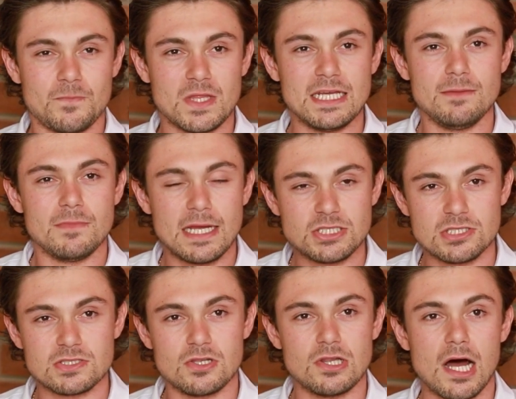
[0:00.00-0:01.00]
He
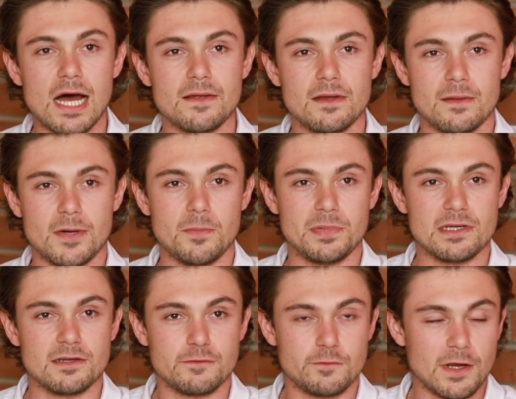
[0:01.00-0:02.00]
mentions a lot about
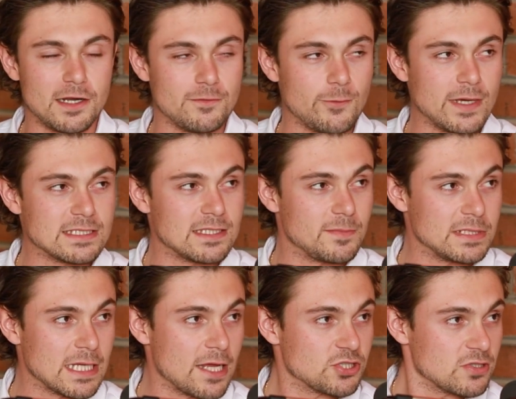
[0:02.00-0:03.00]
being afraid of wasted
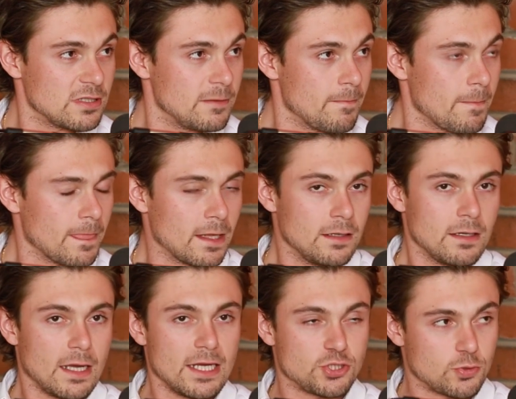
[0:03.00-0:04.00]
potential.
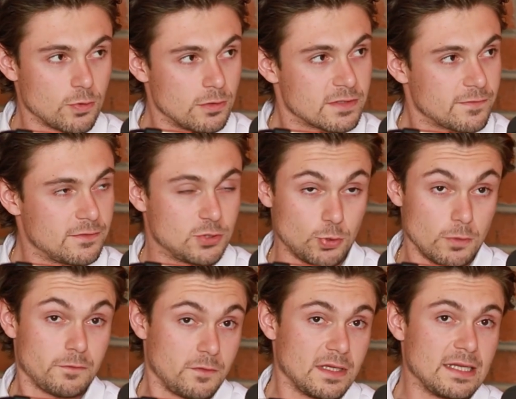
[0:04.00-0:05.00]
And
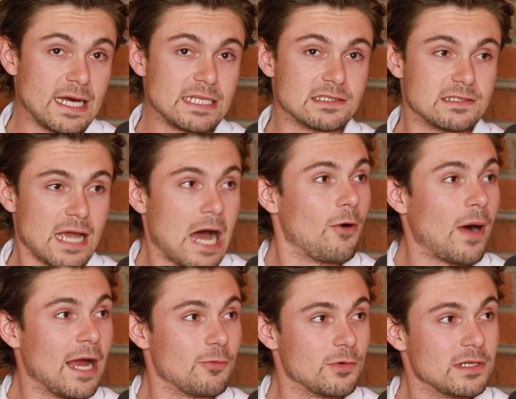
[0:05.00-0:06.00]
truthfully, that's how
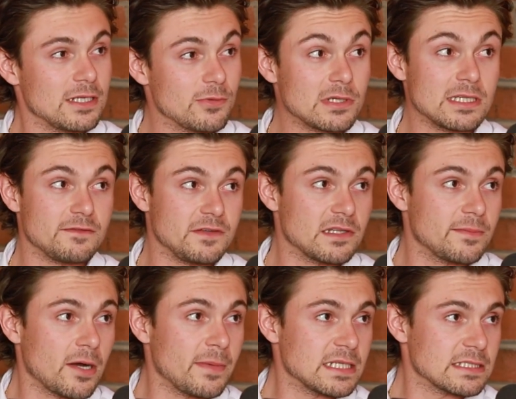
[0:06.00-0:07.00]
I really, really feel
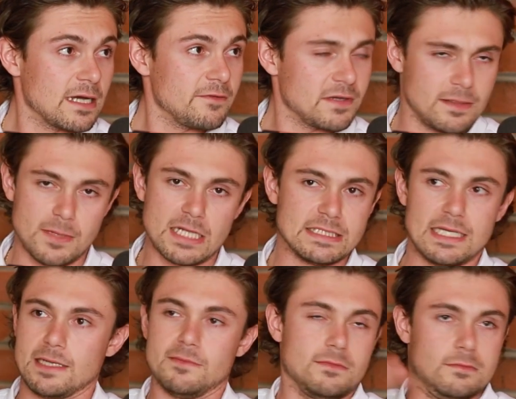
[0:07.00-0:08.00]
about myself. And I'm not saying
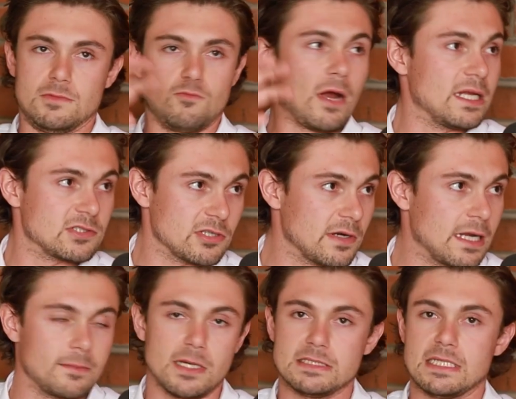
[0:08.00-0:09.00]
I'm Ryan Serhant.
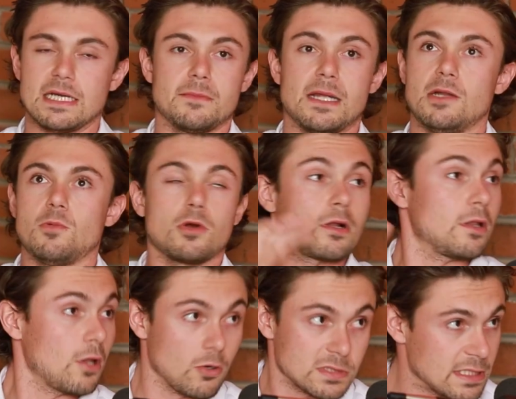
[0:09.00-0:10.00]
I'm not saying I'm anywhere
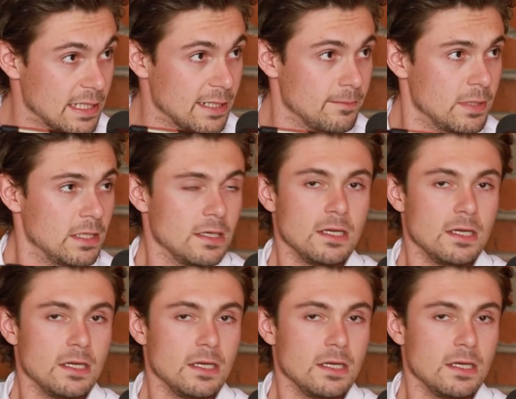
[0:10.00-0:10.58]
close to him.